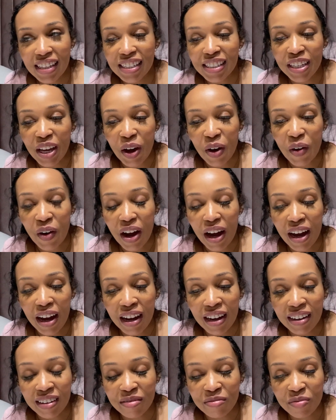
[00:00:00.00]

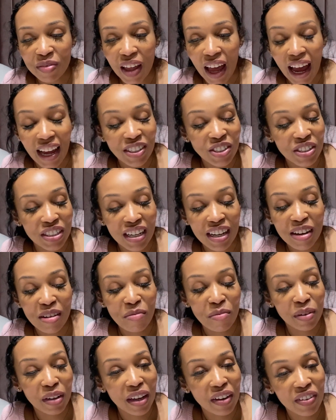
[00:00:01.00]
So I just couldn't
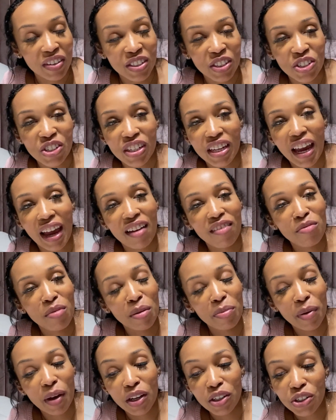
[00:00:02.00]
believe it. So she gave me
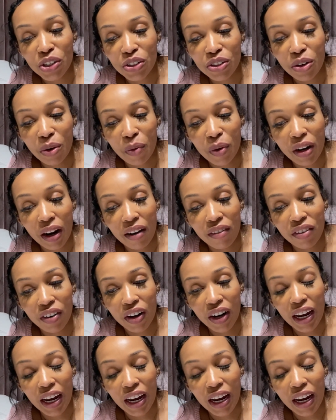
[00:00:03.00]
pictures or whatever.